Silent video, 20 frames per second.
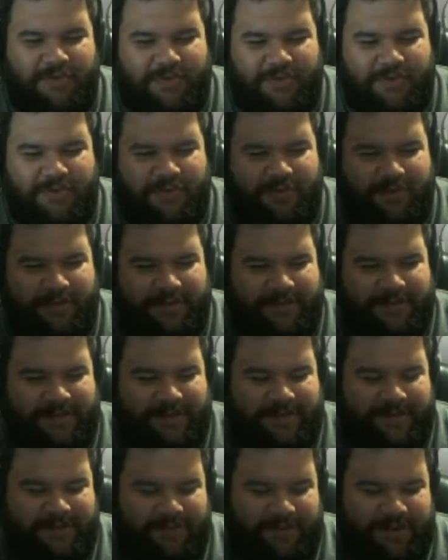Fufufu,
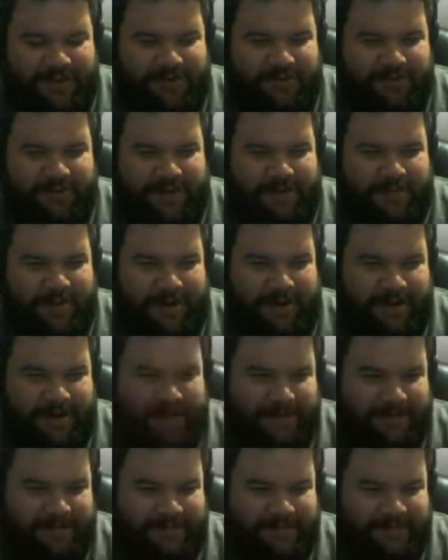what you
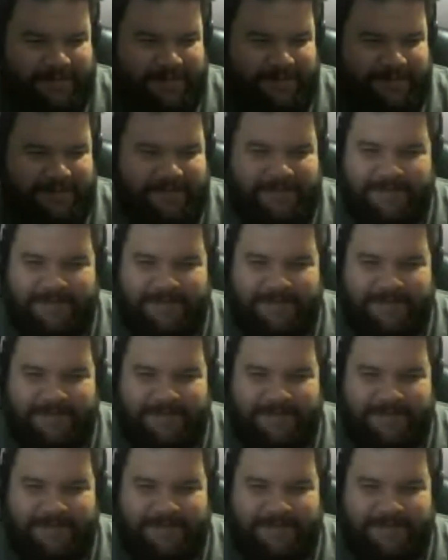vaping on?